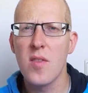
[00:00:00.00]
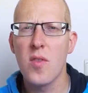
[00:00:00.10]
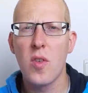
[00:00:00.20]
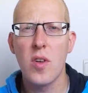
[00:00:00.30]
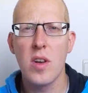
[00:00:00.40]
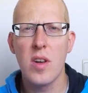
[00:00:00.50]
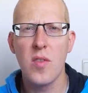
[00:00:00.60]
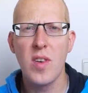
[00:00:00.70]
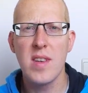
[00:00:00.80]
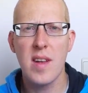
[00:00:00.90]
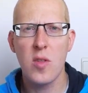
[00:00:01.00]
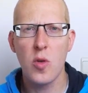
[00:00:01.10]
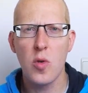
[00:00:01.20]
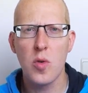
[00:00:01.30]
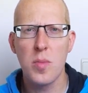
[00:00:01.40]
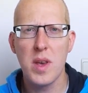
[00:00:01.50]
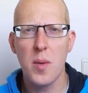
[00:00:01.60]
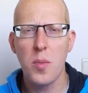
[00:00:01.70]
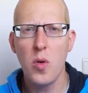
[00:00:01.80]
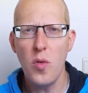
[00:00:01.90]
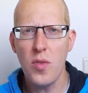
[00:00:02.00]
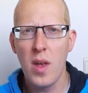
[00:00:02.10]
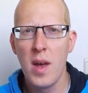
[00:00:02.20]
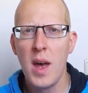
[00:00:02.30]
for the visa to be approved,